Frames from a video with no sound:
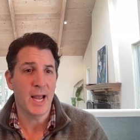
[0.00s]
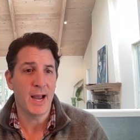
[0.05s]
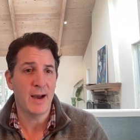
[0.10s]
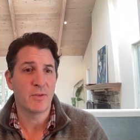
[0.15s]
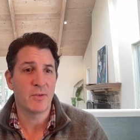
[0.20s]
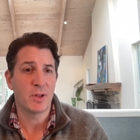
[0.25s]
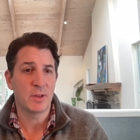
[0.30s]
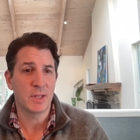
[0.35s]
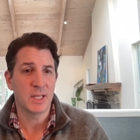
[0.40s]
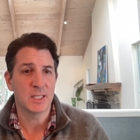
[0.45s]

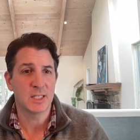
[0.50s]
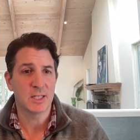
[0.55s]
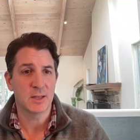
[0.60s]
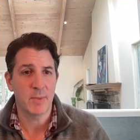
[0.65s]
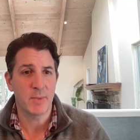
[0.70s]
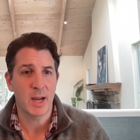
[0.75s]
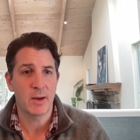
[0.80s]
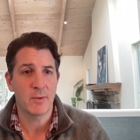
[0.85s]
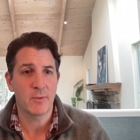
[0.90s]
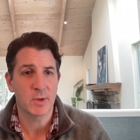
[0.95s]
have the least
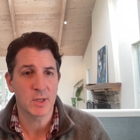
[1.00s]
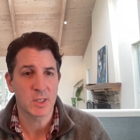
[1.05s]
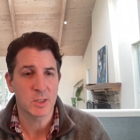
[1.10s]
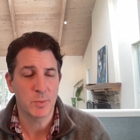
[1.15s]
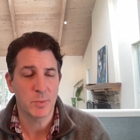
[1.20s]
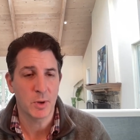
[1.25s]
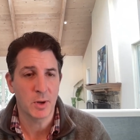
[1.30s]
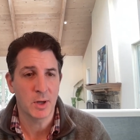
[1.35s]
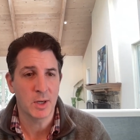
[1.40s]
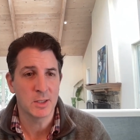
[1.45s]
amount of
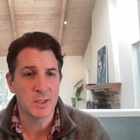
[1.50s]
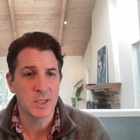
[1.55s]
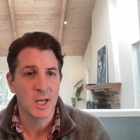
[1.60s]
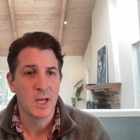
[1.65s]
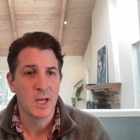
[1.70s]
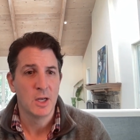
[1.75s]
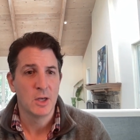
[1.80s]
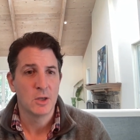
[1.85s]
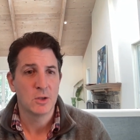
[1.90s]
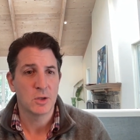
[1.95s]
experience
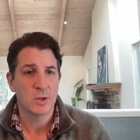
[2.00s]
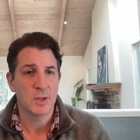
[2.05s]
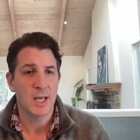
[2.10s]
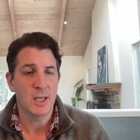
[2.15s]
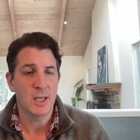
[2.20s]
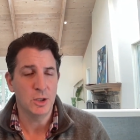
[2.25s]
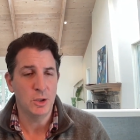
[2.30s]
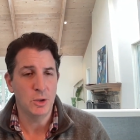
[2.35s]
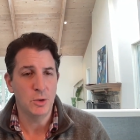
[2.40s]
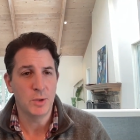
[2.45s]
so
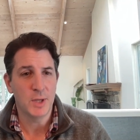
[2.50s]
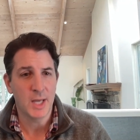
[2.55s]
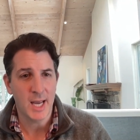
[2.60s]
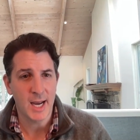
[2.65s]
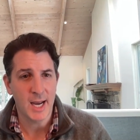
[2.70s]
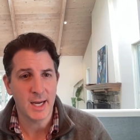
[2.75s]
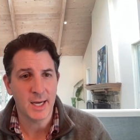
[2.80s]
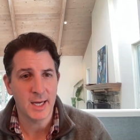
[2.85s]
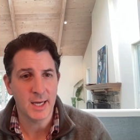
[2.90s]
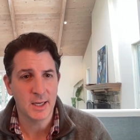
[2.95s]
that you
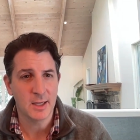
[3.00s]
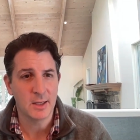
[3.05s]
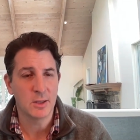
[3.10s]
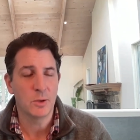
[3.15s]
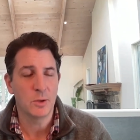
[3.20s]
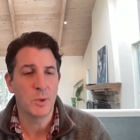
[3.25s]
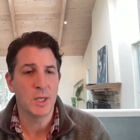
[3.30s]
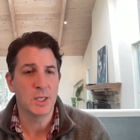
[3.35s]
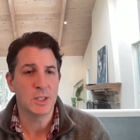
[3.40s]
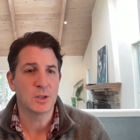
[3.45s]
can get into
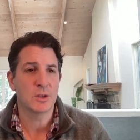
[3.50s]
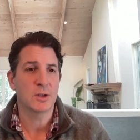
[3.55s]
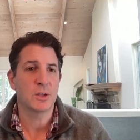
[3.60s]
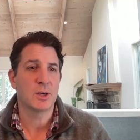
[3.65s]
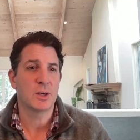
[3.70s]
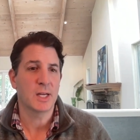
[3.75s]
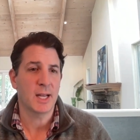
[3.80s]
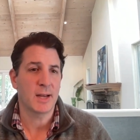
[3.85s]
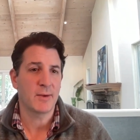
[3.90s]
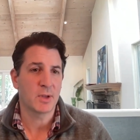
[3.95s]
the weeds and you
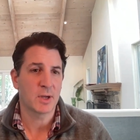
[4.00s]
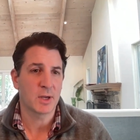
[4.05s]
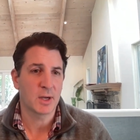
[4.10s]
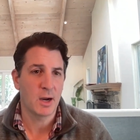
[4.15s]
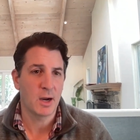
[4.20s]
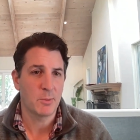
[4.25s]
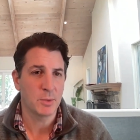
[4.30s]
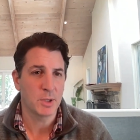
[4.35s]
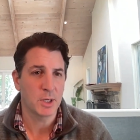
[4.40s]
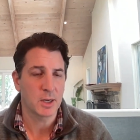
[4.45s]
can have the
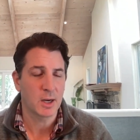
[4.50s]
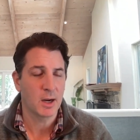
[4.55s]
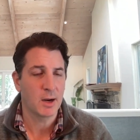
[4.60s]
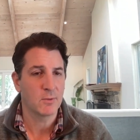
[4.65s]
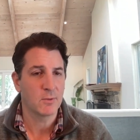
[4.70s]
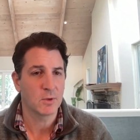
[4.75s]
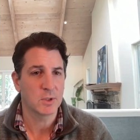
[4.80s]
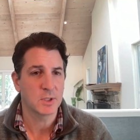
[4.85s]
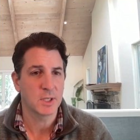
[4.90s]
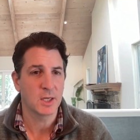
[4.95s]
competent
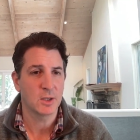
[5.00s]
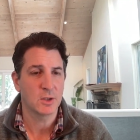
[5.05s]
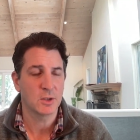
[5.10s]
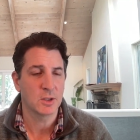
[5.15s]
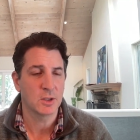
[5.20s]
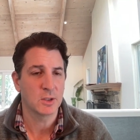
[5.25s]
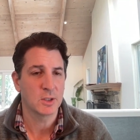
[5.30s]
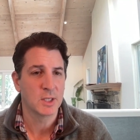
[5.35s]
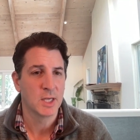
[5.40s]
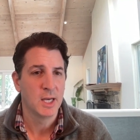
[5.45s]

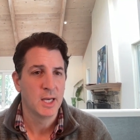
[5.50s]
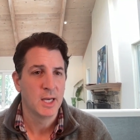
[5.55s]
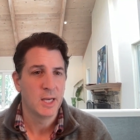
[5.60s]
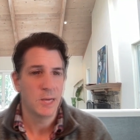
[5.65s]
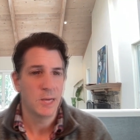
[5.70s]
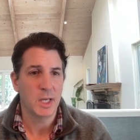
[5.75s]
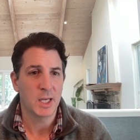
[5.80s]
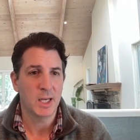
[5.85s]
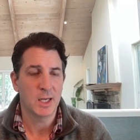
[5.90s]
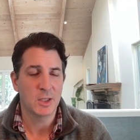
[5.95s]
conversations
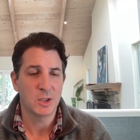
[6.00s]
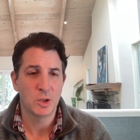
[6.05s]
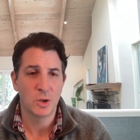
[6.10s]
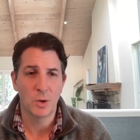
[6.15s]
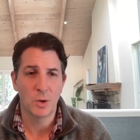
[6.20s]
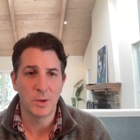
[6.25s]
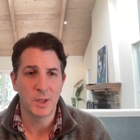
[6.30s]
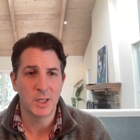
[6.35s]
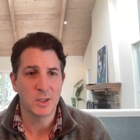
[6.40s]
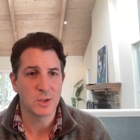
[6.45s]
because you're
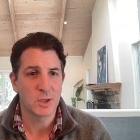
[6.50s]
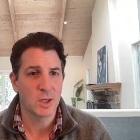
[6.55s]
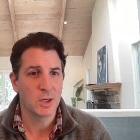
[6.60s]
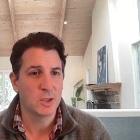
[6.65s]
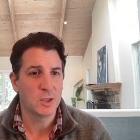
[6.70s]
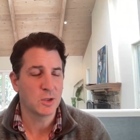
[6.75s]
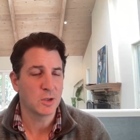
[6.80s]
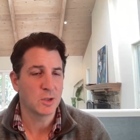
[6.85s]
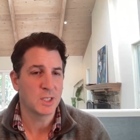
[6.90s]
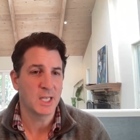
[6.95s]
only as good
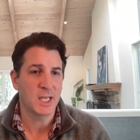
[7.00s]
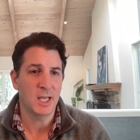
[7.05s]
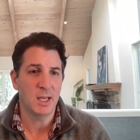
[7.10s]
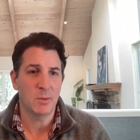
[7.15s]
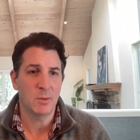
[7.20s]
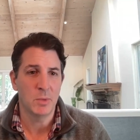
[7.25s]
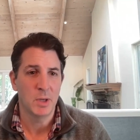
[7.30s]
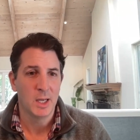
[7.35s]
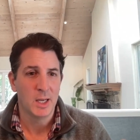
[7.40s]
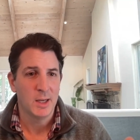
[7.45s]
as your
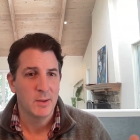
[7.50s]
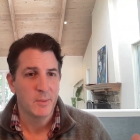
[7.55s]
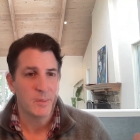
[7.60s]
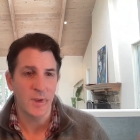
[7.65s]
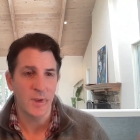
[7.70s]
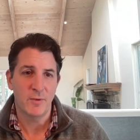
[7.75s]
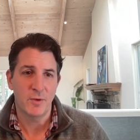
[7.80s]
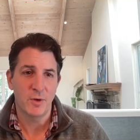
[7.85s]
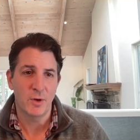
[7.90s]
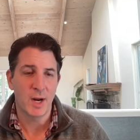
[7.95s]
team.
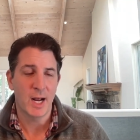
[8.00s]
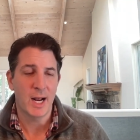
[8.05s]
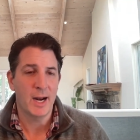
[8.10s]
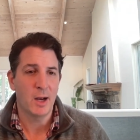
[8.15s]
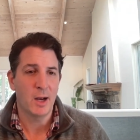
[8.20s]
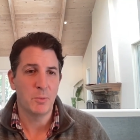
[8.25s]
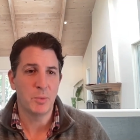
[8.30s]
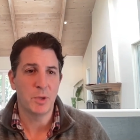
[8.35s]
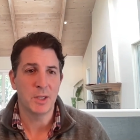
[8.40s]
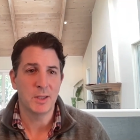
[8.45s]
If you're not
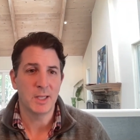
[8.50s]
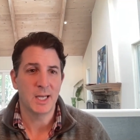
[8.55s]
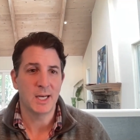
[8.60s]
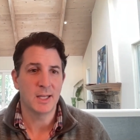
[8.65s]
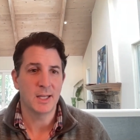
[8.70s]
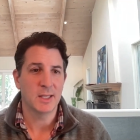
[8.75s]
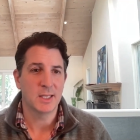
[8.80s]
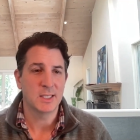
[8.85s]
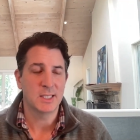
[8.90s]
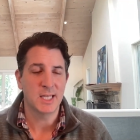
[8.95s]
helping
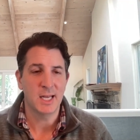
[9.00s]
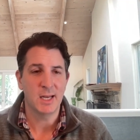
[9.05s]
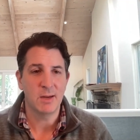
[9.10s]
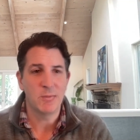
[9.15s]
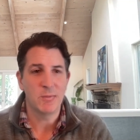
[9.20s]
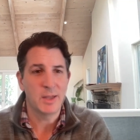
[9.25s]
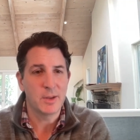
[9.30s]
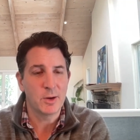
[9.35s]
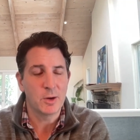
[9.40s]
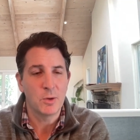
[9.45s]
leading the
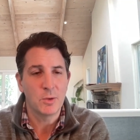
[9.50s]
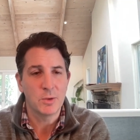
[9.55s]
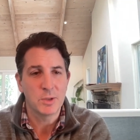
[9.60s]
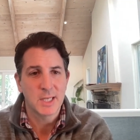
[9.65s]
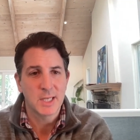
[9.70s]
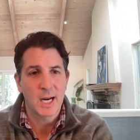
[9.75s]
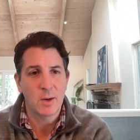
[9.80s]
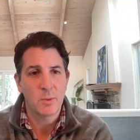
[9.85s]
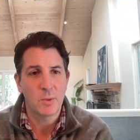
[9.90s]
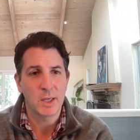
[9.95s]
team, then they're going
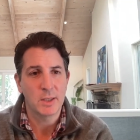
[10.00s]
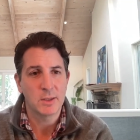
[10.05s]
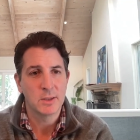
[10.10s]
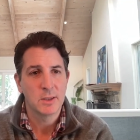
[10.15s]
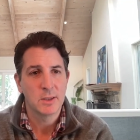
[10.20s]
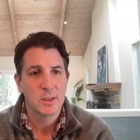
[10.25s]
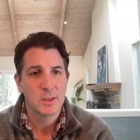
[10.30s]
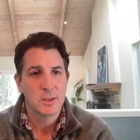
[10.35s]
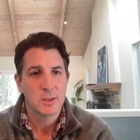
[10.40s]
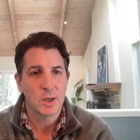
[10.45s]

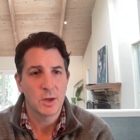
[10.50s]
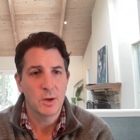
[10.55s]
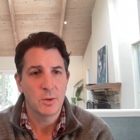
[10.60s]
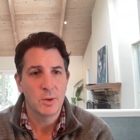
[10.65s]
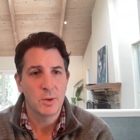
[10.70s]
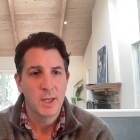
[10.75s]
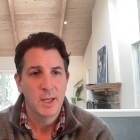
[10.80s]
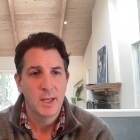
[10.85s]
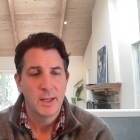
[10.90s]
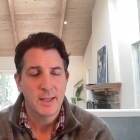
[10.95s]
sideways.
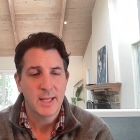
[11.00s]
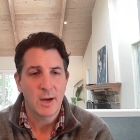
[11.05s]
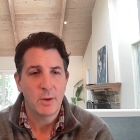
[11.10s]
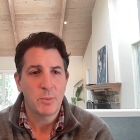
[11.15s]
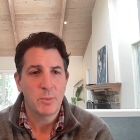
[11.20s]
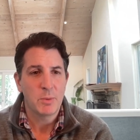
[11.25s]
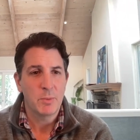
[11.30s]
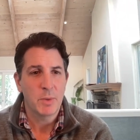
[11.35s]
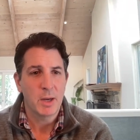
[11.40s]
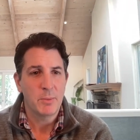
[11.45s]
So that
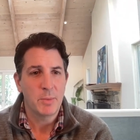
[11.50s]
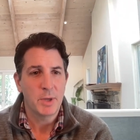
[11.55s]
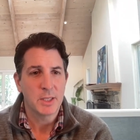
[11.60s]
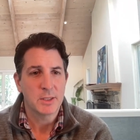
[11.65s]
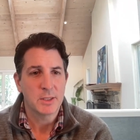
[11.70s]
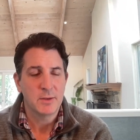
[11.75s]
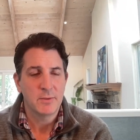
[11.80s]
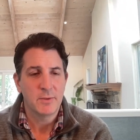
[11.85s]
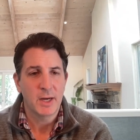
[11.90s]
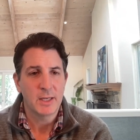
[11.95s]
would be my
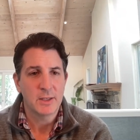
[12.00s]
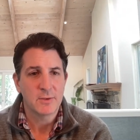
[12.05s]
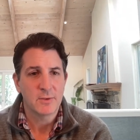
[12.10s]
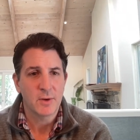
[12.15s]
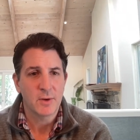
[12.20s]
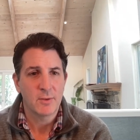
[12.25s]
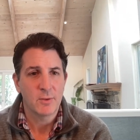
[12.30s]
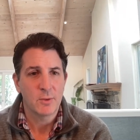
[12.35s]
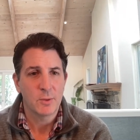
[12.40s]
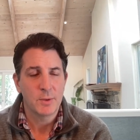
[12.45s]
best advice
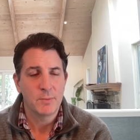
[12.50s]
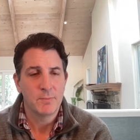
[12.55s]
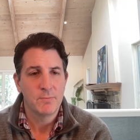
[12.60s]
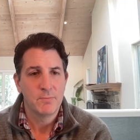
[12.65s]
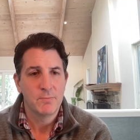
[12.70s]
for everyone.